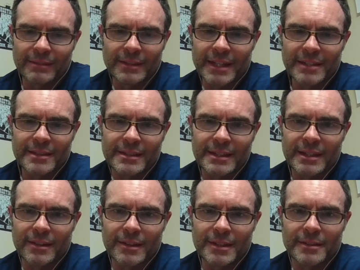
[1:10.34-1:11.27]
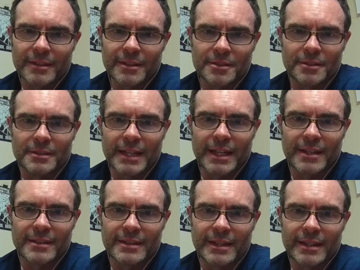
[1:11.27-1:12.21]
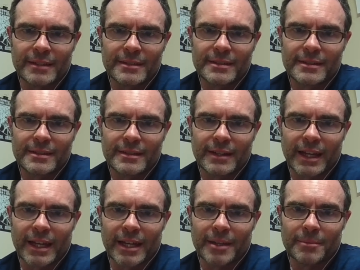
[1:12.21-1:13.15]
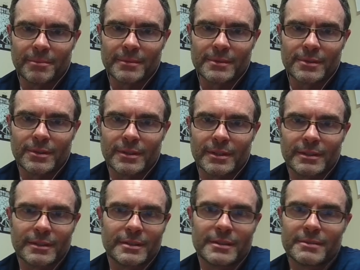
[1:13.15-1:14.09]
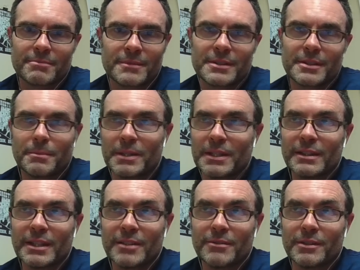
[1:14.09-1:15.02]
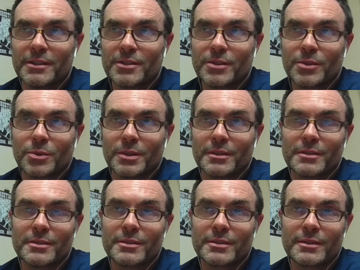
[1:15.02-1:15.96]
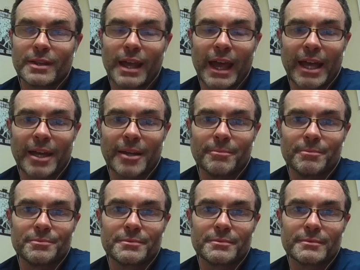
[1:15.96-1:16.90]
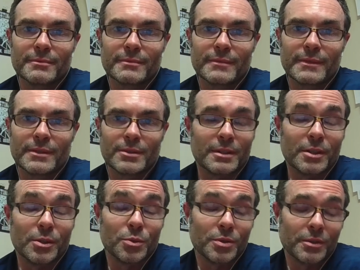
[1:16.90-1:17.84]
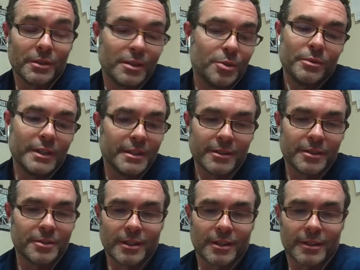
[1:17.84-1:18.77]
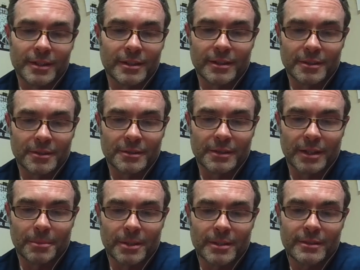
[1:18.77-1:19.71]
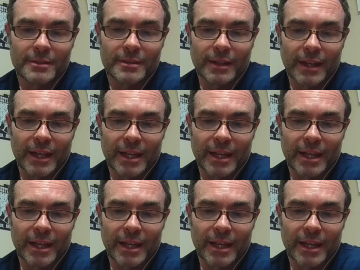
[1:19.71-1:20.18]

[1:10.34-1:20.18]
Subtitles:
legacy archaeological data sets sort of to be leveraged towards sort of new research on archaeological topics.